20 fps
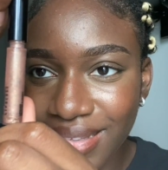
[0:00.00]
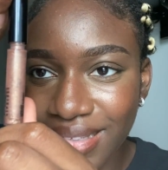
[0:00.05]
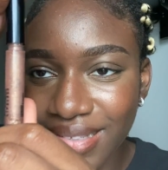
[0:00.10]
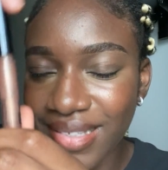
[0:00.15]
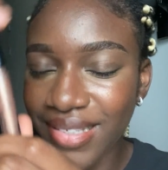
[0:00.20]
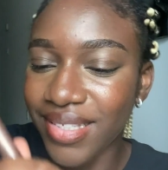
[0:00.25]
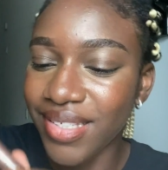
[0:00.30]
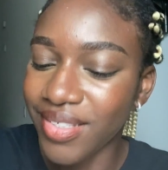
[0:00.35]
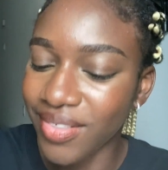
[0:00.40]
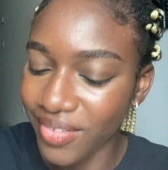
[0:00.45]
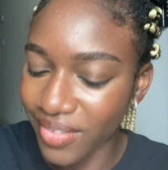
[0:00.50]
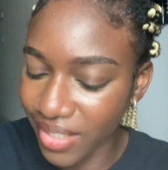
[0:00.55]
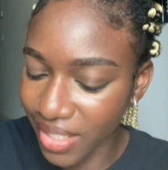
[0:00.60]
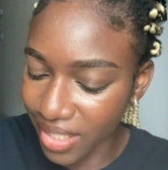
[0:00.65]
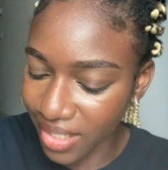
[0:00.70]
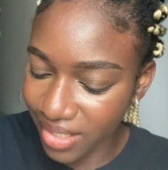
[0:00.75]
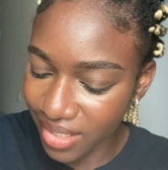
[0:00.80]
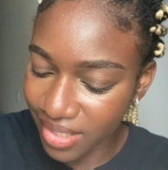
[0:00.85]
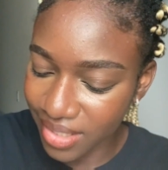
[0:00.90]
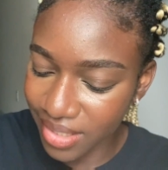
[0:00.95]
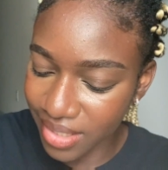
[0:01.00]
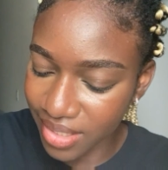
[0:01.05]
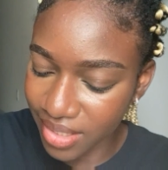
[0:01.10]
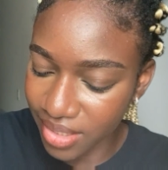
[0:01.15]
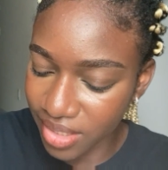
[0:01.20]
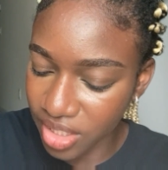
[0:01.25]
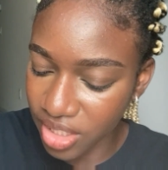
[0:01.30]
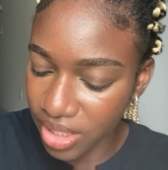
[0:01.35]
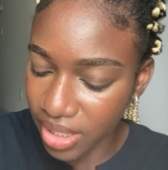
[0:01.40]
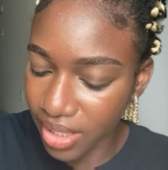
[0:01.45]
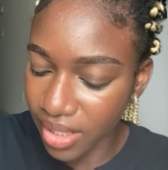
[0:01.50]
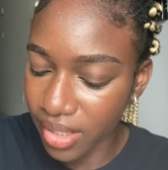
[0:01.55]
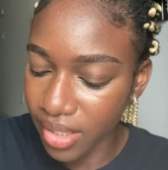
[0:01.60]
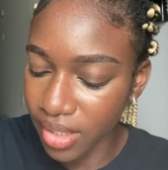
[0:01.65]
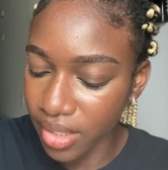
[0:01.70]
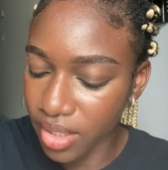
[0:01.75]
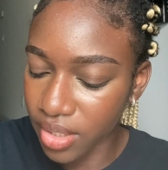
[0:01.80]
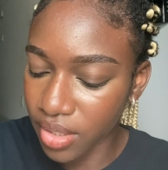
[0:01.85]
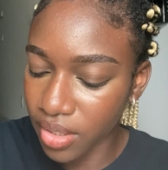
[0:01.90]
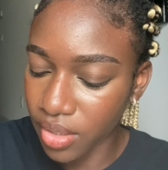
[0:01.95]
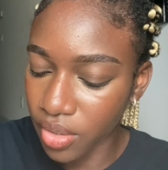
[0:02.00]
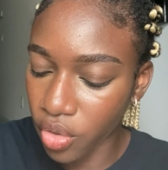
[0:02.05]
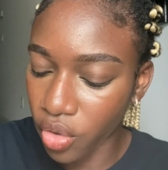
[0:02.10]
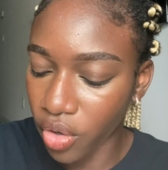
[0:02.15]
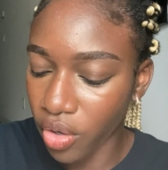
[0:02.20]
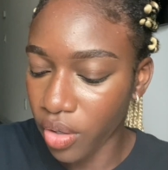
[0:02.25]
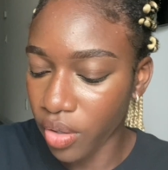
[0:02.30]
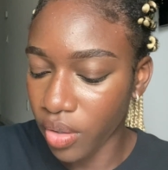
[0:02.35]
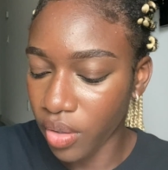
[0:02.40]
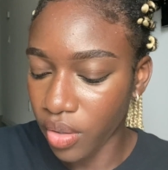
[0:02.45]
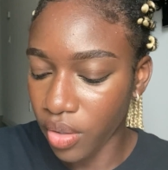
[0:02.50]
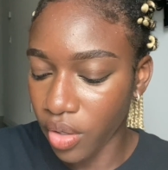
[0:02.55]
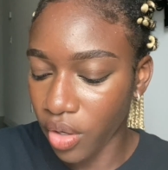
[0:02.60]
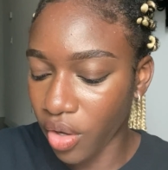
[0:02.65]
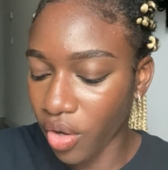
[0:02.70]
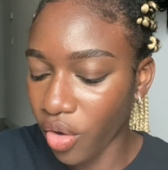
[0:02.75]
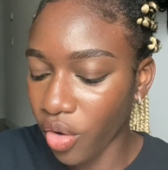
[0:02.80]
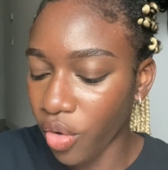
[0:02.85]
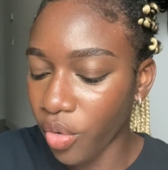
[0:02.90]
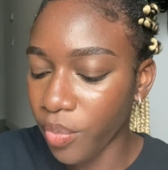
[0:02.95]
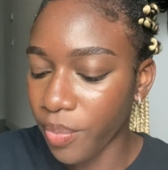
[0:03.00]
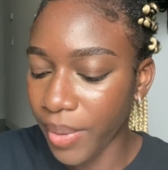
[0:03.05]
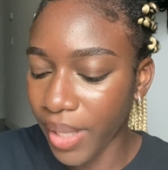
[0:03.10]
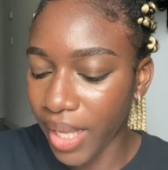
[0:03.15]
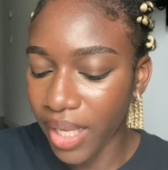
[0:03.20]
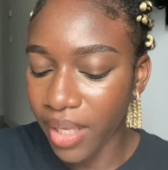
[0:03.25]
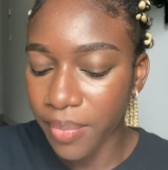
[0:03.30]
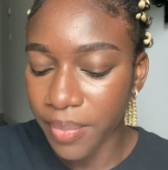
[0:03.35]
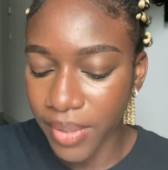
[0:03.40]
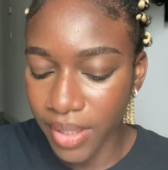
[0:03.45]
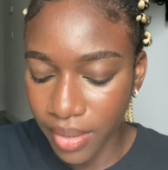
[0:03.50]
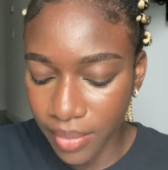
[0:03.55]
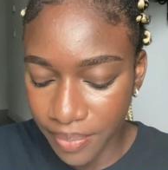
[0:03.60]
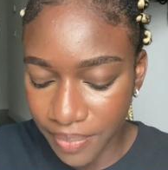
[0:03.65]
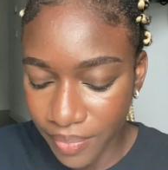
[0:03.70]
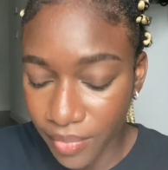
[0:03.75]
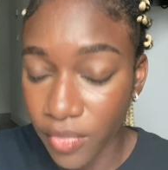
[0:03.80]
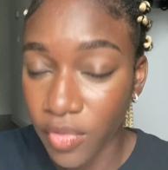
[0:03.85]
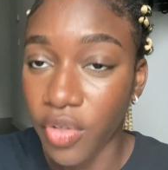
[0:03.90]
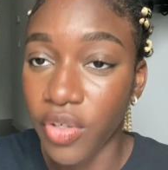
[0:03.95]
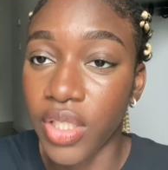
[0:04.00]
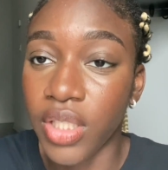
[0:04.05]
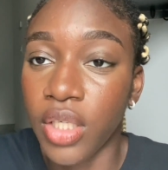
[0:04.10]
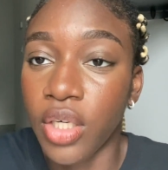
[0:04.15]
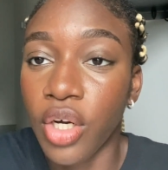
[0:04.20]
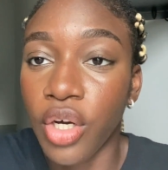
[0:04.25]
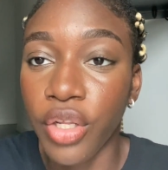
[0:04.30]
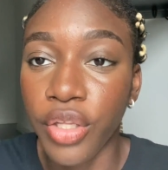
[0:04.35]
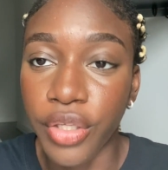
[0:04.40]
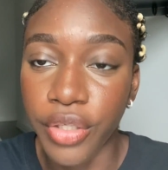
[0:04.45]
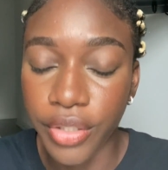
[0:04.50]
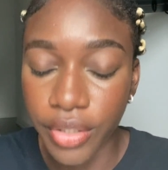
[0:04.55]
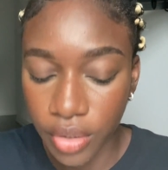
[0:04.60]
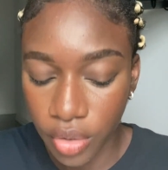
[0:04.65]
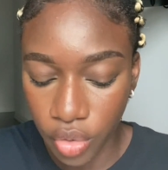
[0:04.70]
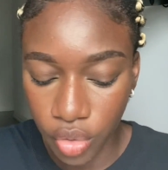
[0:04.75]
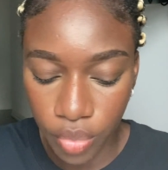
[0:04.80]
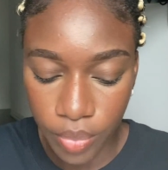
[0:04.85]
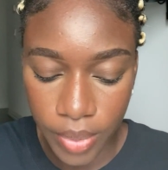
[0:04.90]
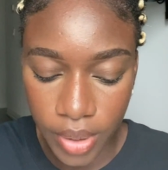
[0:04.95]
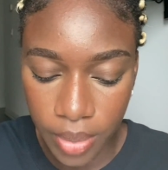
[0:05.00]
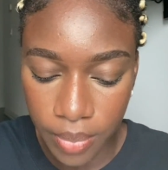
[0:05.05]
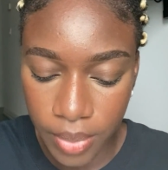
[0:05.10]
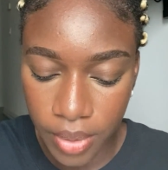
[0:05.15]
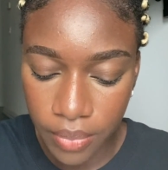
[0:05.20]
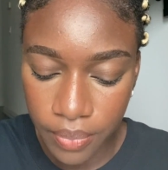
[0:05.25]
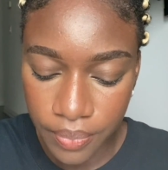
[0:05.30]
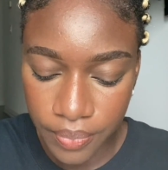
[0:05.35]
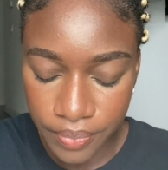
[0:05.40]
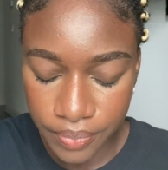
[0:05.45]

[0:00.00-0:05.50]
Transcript: It's so nice in the shade Oh Baby, or in the color Oh Baby.